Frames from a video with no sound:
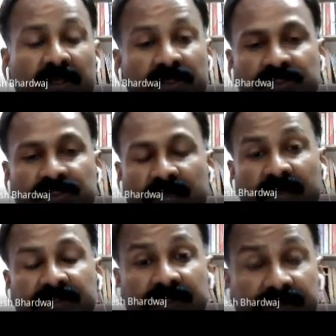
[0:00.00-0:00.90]

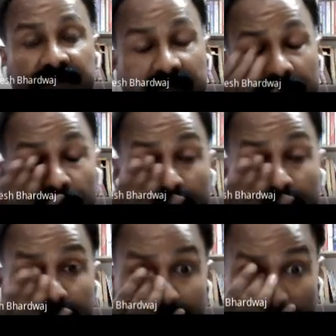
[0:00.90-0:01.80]
Charge is a scalar
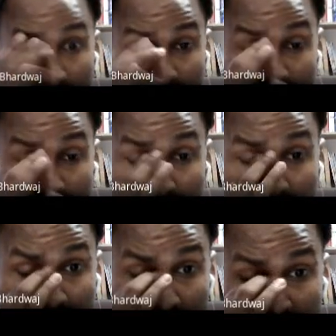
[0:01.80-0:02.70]
quantity.
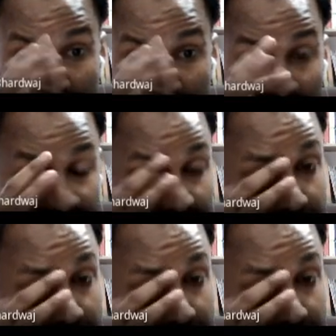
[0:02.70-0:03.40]
Charge is a